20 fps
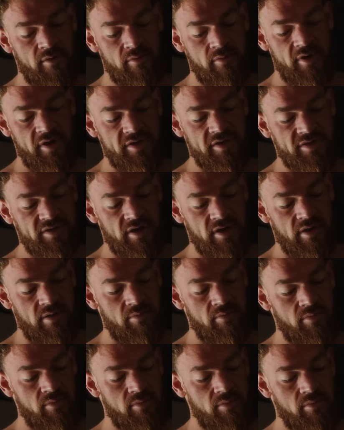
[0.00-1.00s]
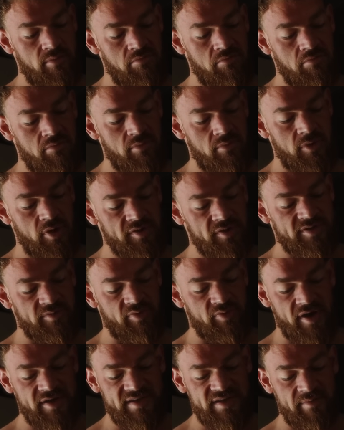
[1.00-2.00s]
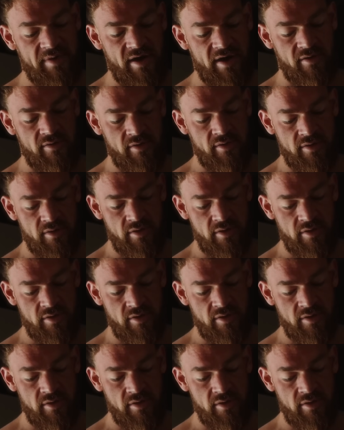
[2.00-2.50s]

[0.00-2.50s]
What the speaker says: which I'm not surprised about.